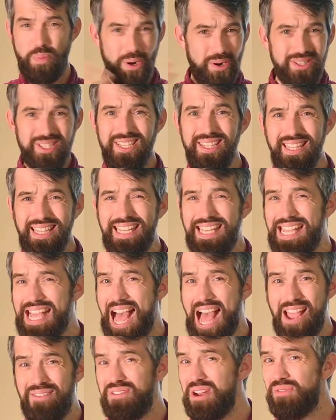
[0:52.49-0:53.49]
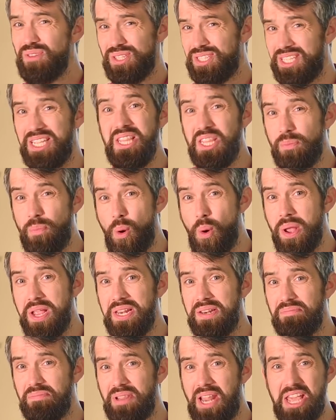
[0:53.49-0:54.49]
Personally, I've never seen the
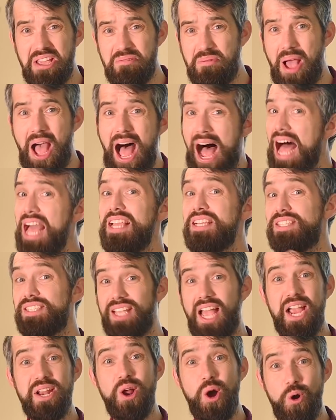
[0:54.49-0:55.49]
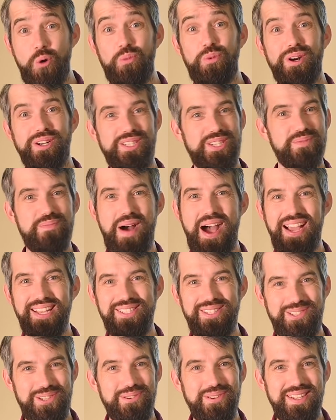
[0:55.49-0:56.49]
point. Like, I assign homework to my
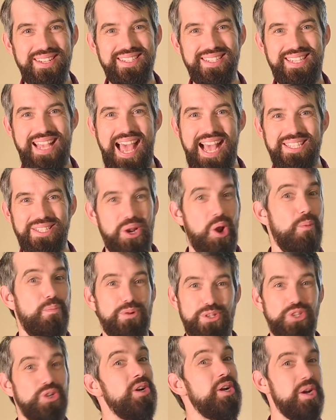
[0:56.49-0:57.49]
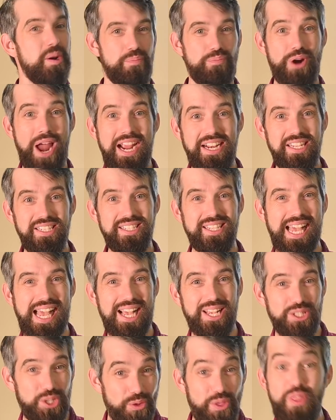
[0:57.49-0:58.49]
students as an opportunity to practice
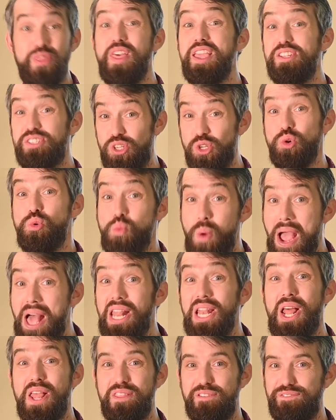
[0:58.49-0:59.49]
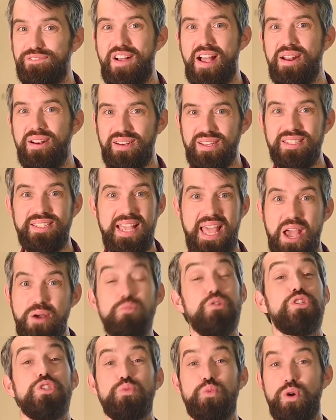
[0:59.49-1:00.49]
so that they do well on the final exam,
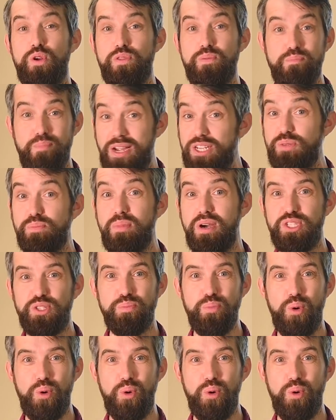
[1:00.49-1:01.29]
which is worth much, much